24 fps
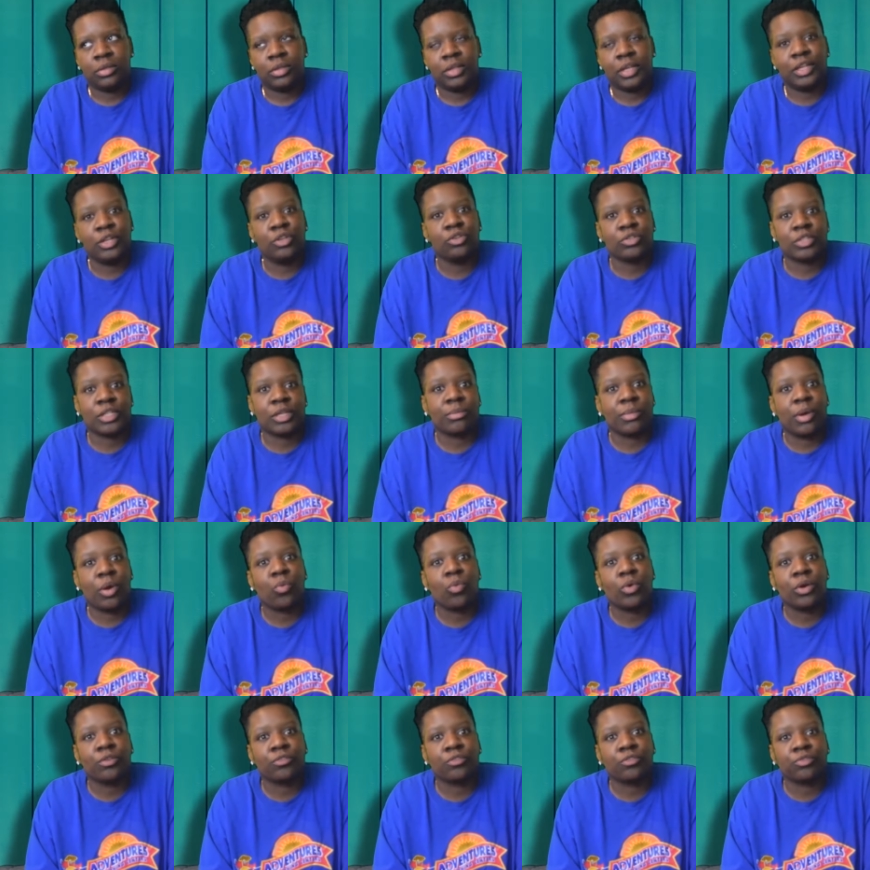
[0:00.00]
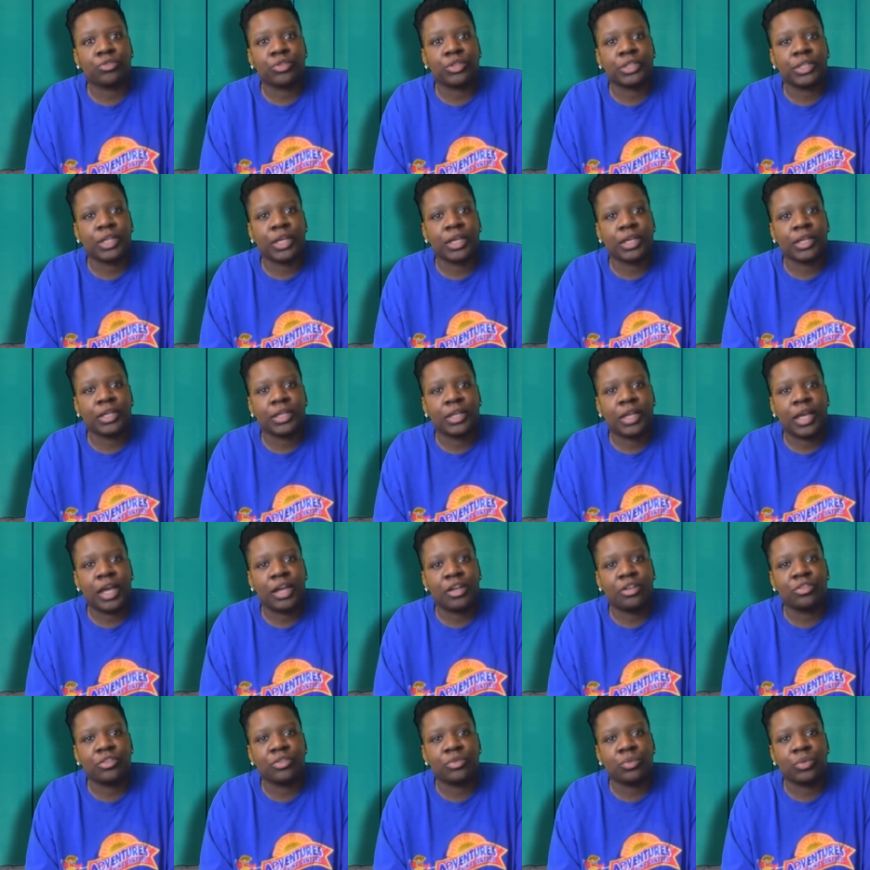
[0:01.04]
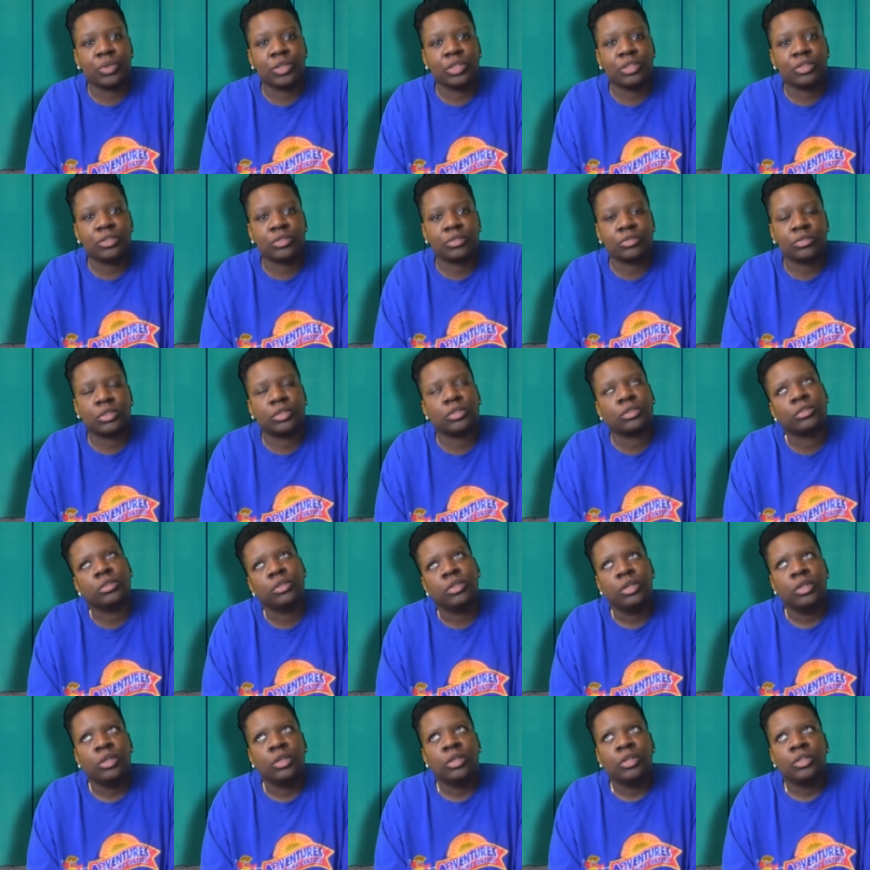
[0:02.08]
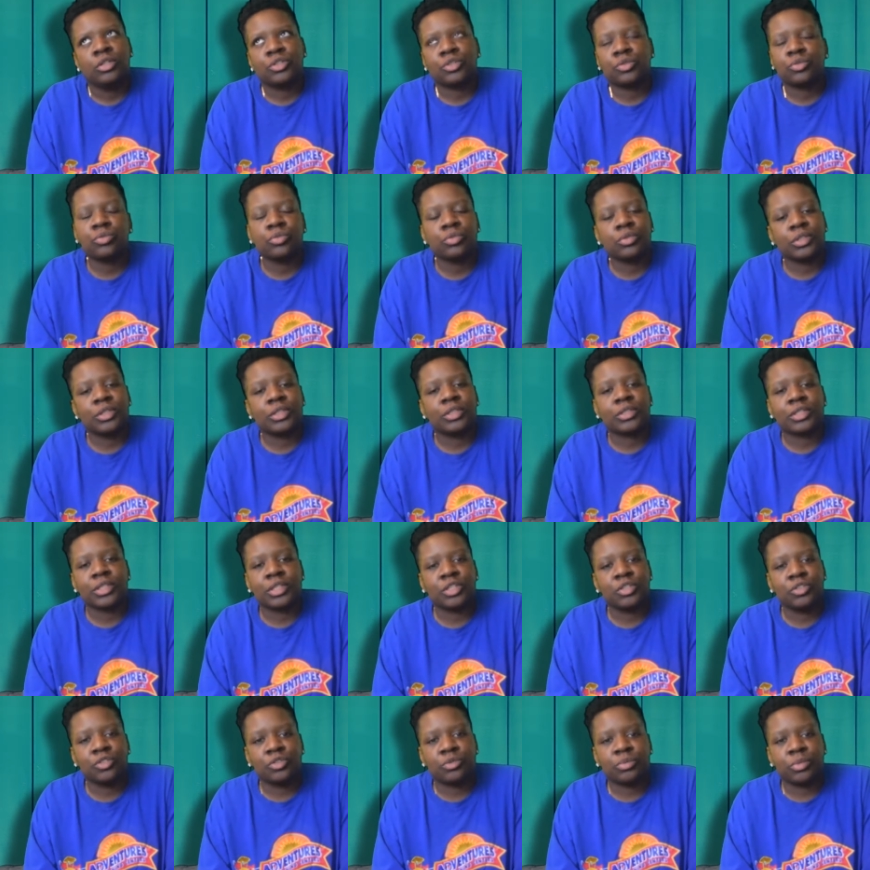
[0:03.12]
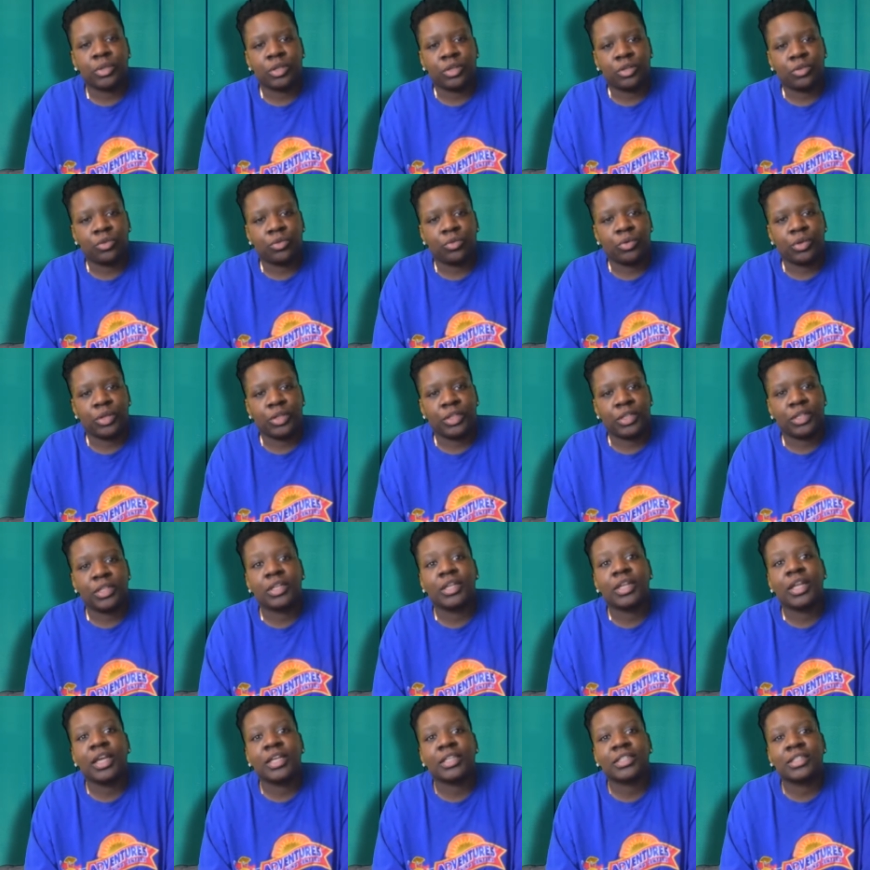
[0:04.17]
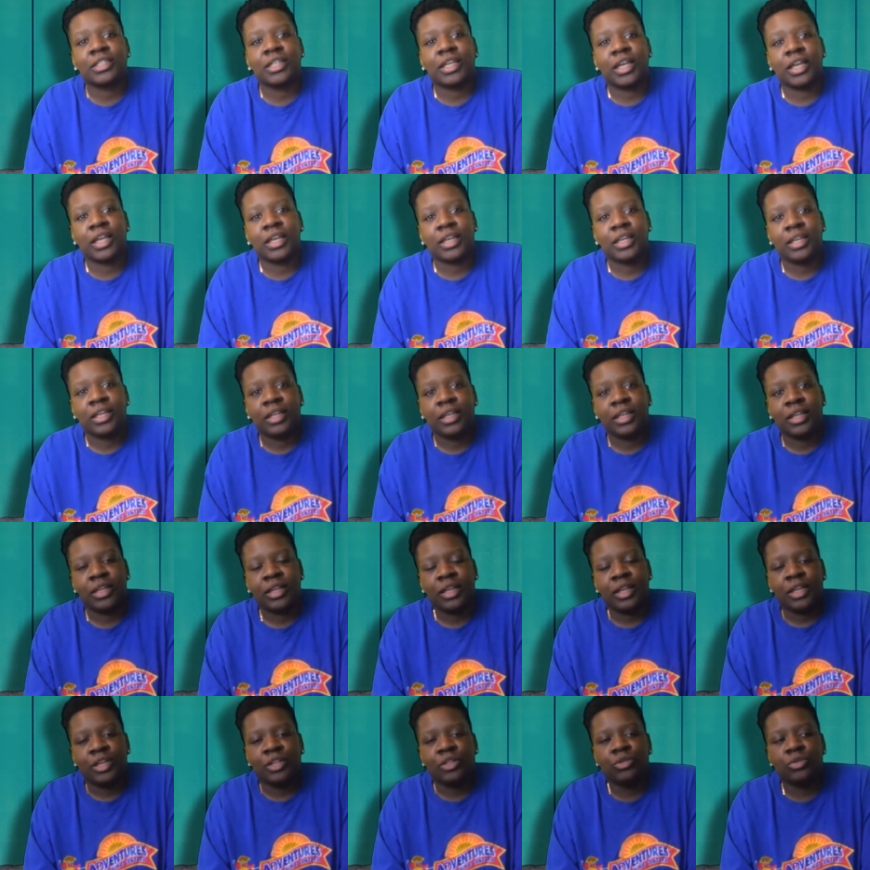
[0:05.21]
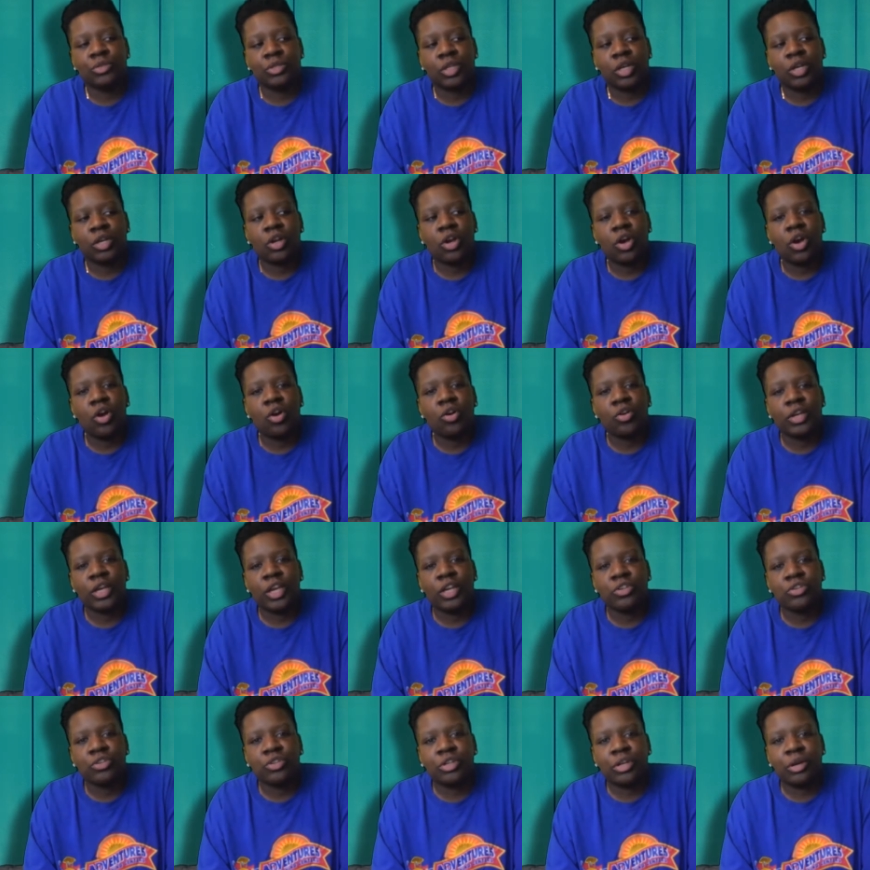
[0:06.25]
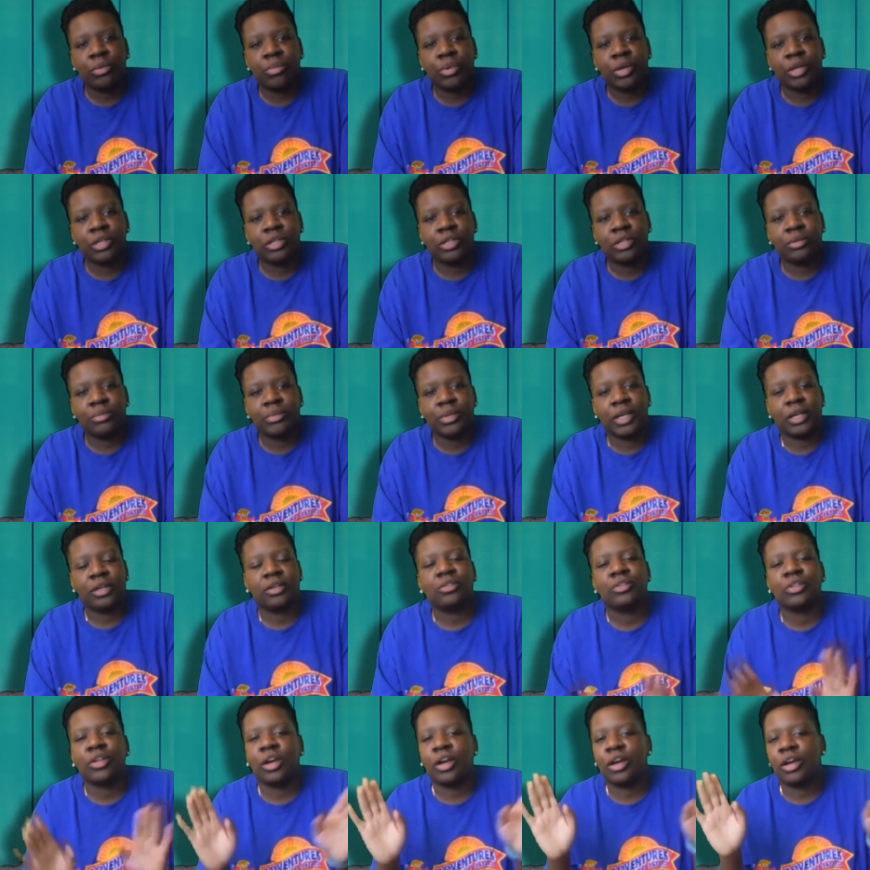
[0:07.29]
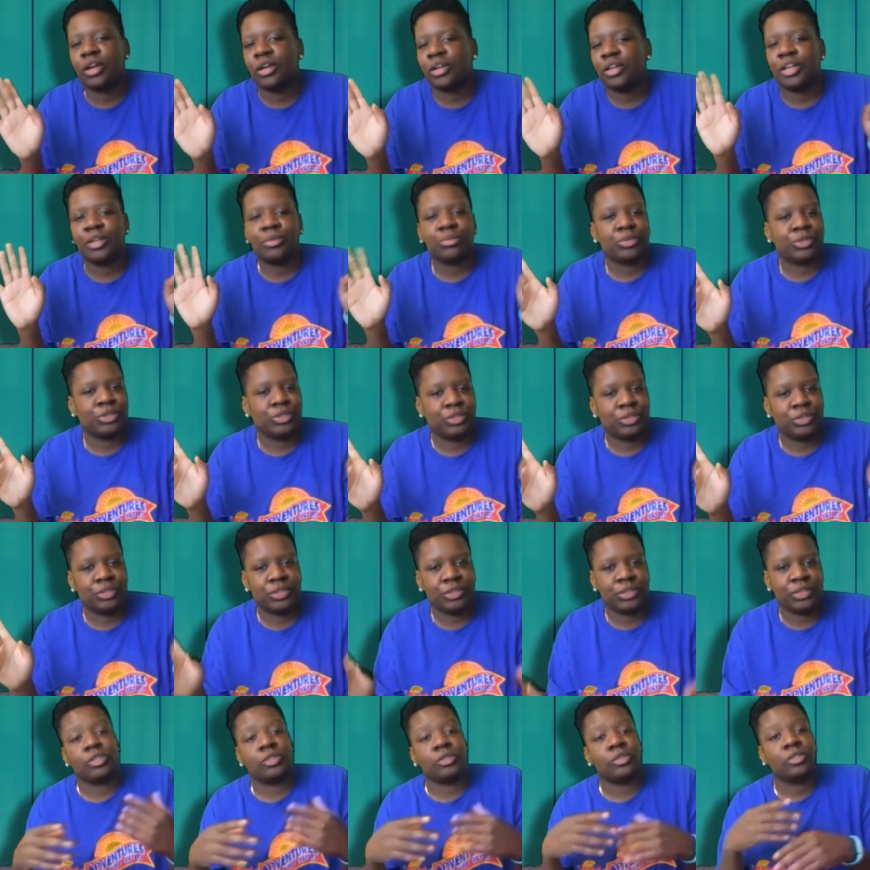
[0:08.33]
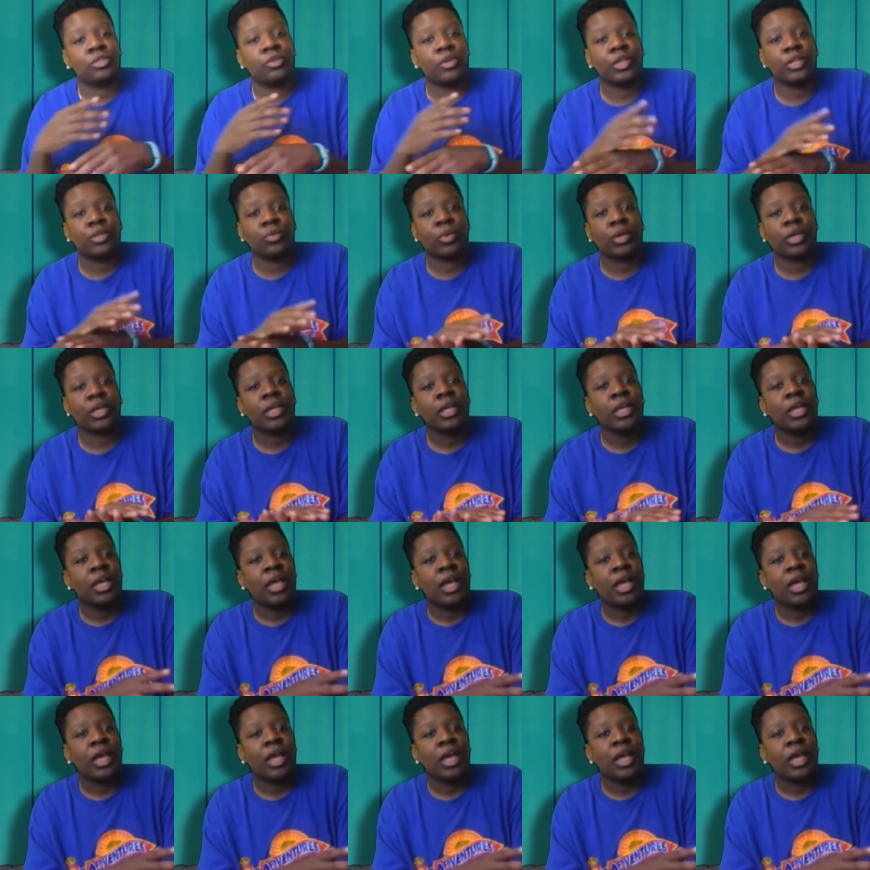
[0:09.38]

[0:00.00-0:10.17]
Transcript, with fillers: and it was like my one free day out of the week. So I was like, screw this. Like, he's just being annoying. Then the next day, he was like, oh, okay, you come pick it up now. Nah, I'm good. So anyway,